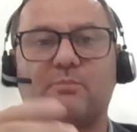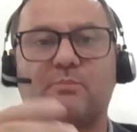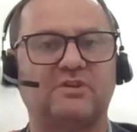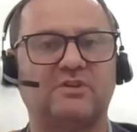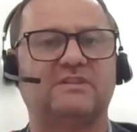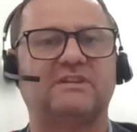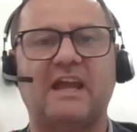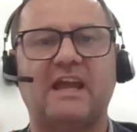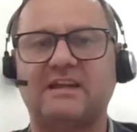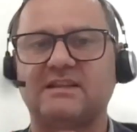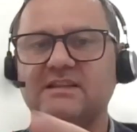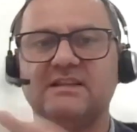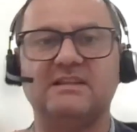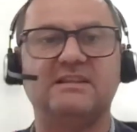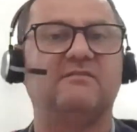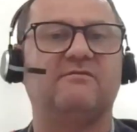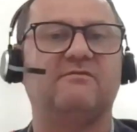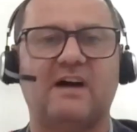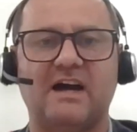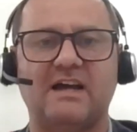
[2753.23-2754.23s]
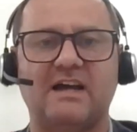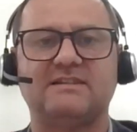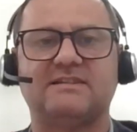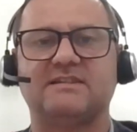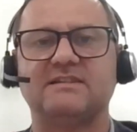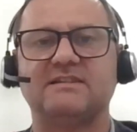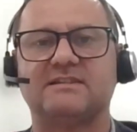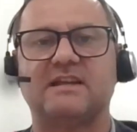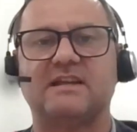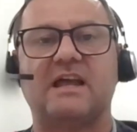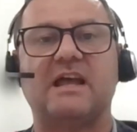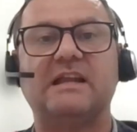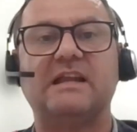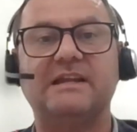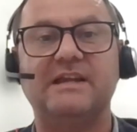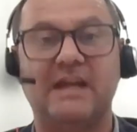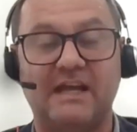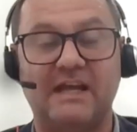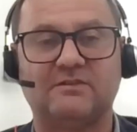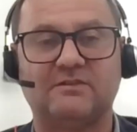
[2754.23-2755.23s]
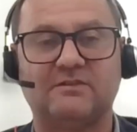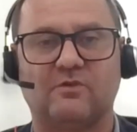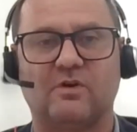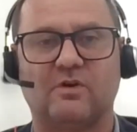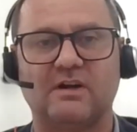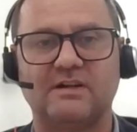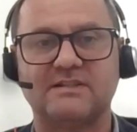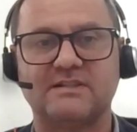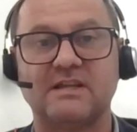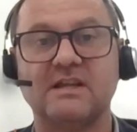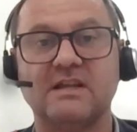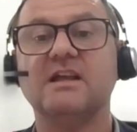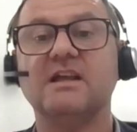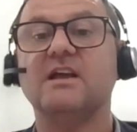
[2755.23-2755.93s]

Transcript: protecting devices and networks